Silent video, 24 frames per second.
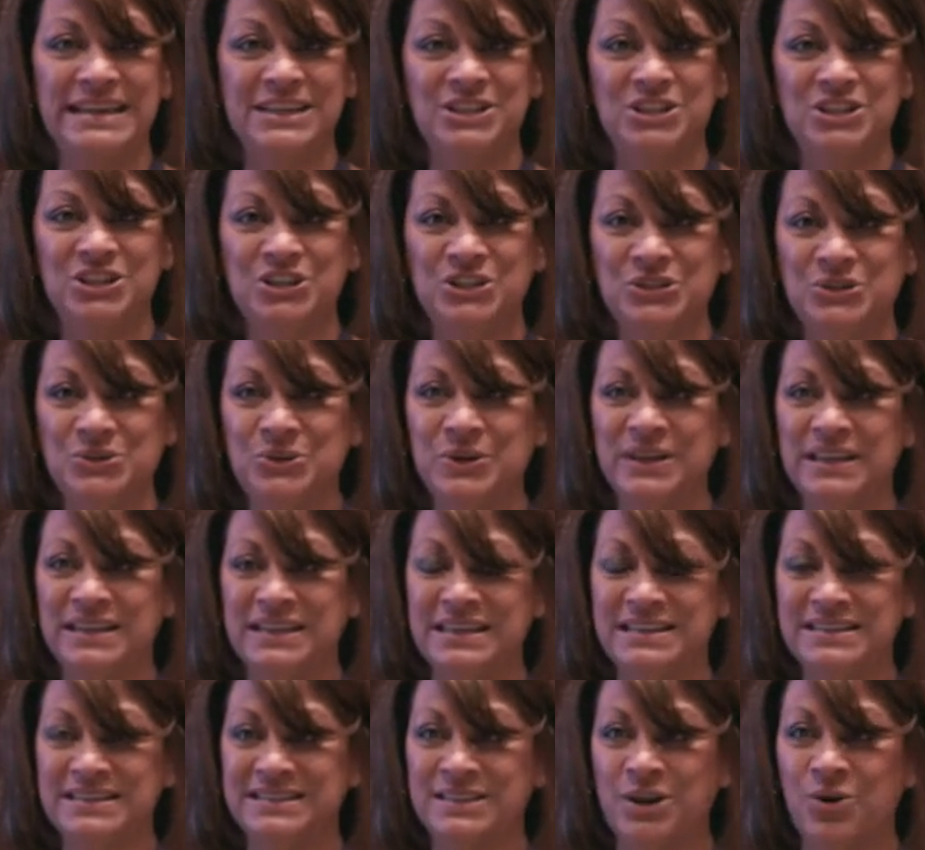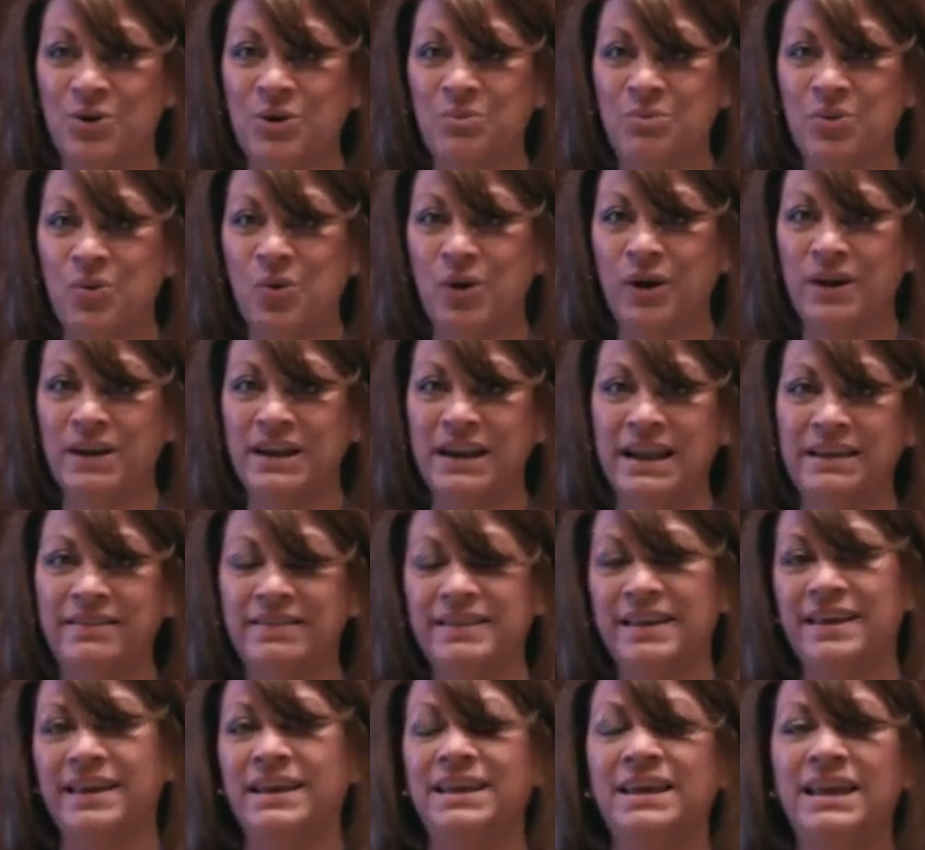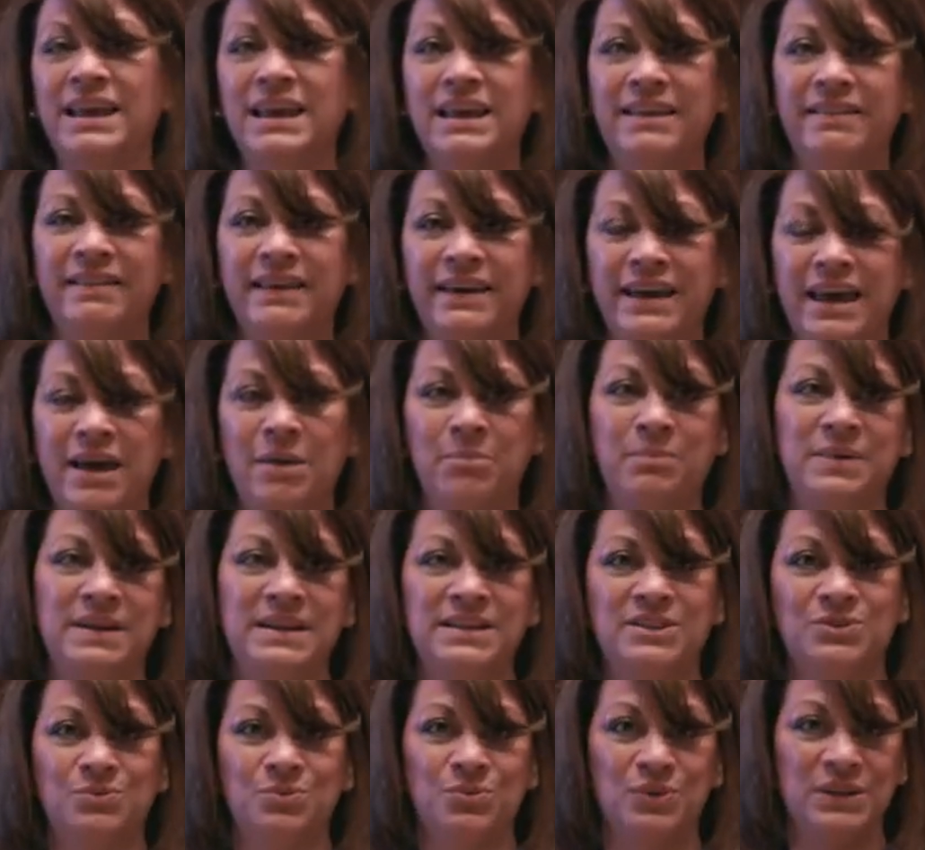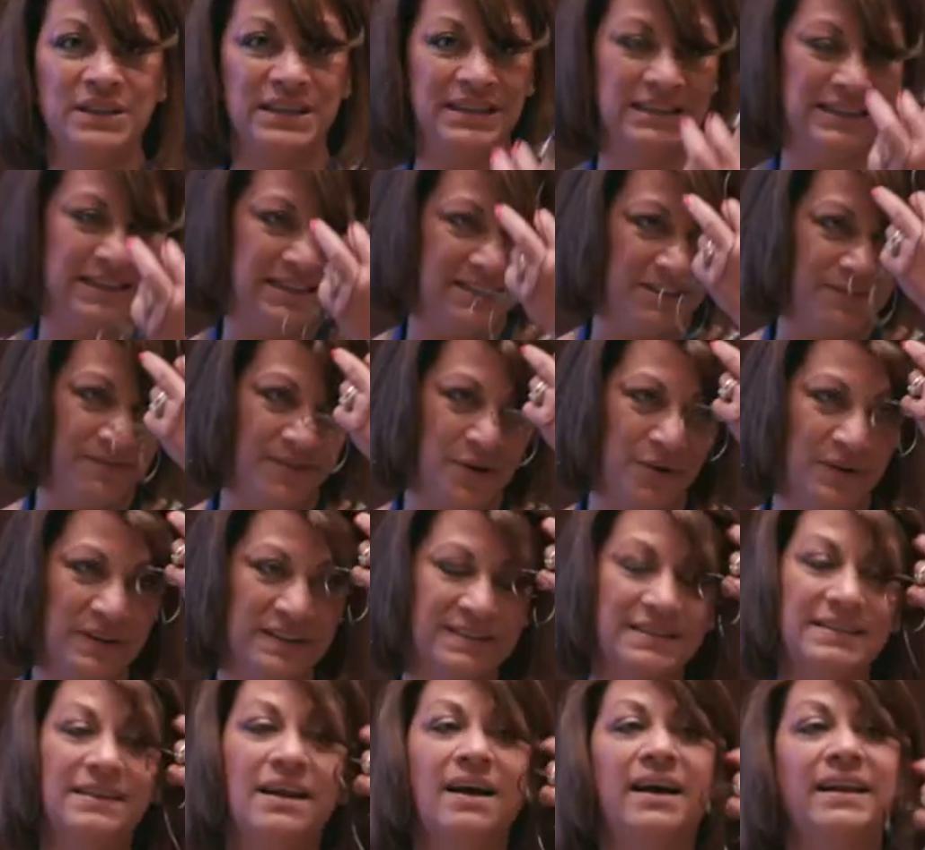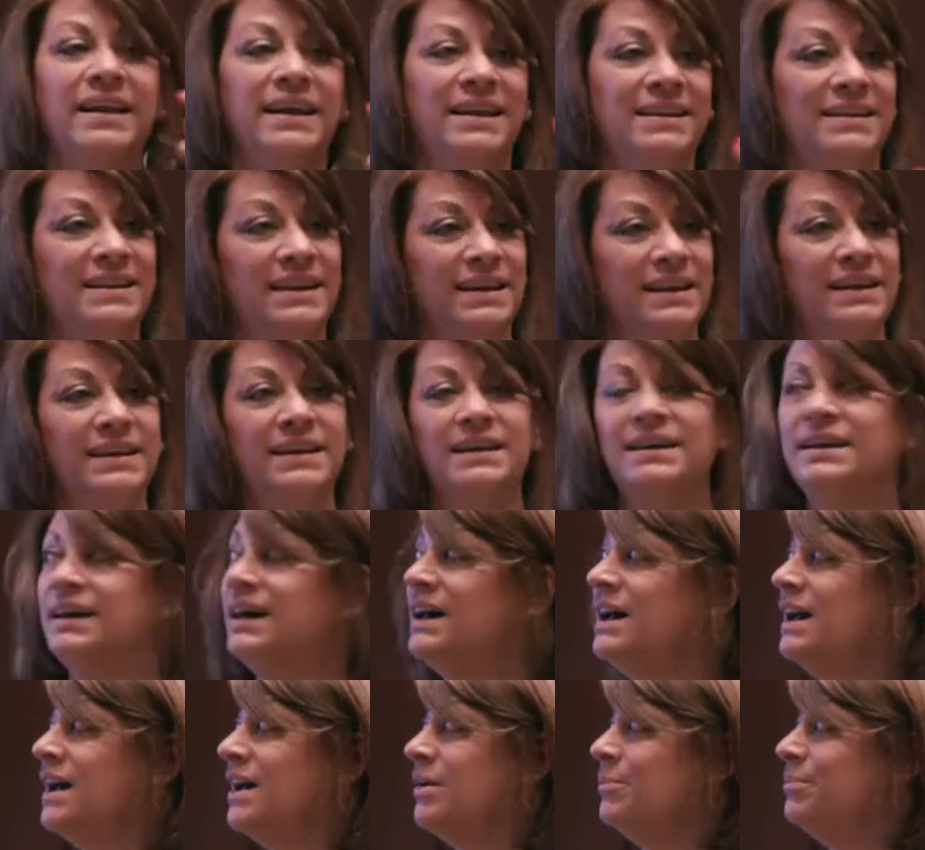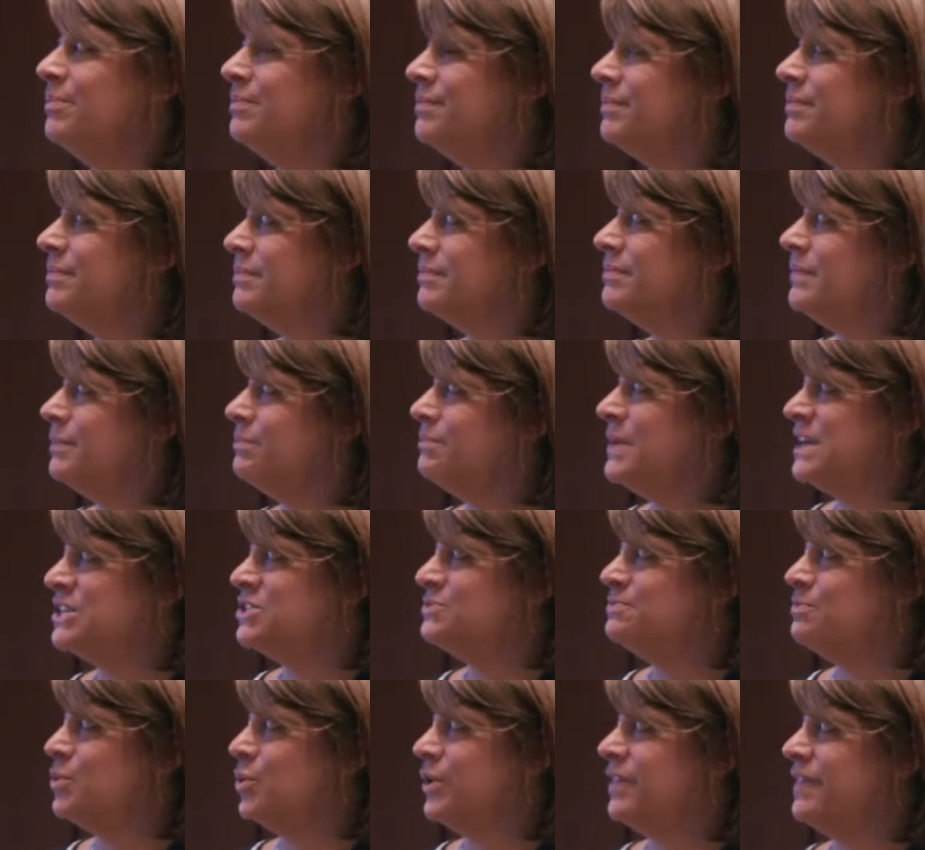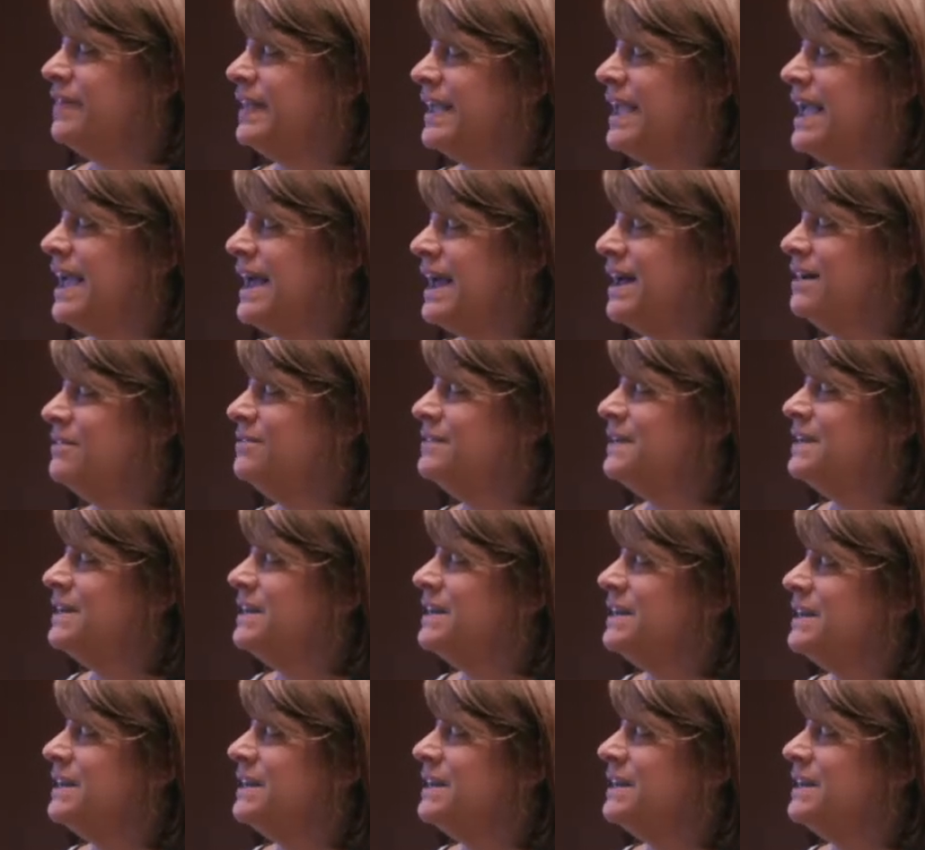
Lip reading: issue, and it's so important. I think that companies really need to focus in on it much more than they have.